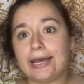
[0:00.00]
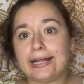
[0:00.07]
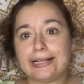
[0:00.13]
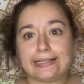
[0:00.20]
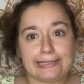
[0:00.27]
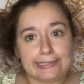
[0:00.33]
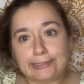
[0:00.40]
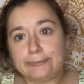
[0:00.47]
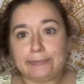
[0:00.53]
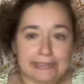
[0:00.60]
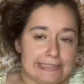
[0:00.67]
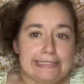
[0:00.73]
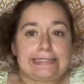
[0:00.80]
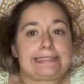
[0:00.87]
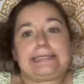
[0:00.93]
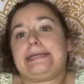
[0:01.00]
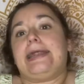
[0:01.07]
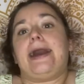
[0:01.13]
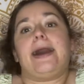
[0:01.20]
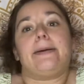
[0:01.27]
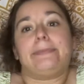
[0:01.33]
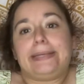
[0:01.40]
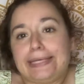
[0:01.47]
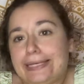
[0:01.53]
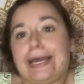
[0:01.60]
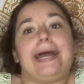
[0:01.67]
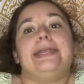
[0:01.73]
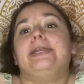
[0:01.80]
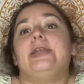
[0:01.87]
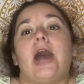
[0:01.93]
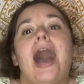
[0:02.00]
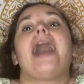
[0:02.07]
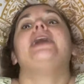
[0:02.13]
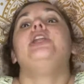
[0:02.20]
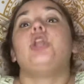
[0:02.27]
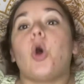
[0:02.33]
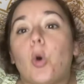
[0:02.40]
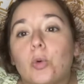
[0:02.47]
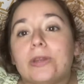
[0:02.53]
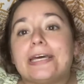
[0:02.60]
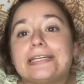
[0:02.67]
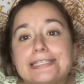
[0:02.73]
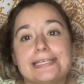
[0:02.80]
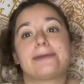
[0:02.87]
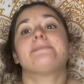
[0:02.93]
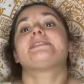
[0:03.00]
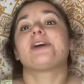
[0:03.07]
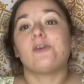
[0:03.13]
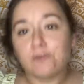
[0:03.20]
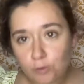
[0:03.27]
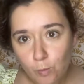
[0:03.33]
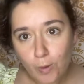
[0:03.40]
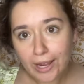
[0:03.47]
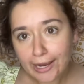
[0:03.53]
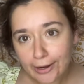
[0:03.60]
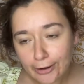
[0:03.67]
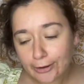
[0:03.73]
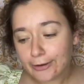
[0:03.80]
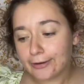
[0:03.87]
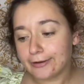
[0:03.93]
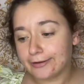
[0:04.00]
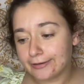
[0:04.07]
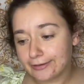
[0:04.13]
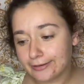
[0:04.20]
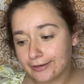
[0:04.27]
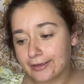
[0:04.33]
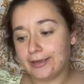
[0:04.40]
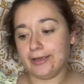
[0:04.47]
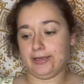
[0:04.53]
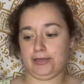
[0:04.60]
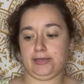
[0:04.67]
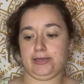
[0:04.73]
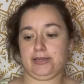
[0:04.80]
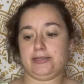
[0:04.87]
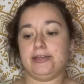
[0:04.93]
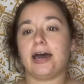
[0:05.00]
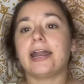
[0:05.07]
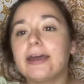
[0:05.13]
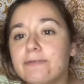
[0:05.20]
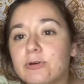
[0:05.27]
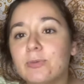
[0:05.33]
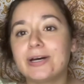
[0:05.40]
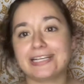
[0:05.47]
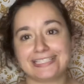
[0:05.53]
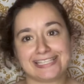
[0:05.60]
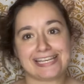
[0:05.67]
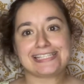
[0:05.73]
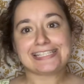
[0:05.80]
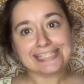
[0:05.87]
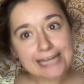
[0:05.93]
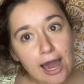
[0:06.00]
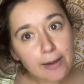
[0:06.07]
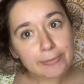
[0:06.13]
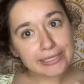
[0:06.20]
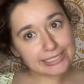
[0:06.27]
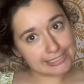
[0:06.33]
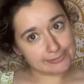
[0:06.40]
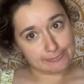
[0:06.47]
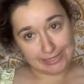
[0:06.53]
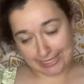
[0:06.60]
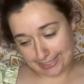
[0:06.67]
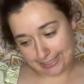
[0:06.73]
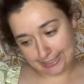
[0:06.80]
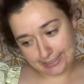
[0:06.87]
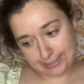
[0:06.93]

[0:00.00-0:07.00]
a little bit snobby. I know this. I'm self-aware. Not everyone is as snobby as me.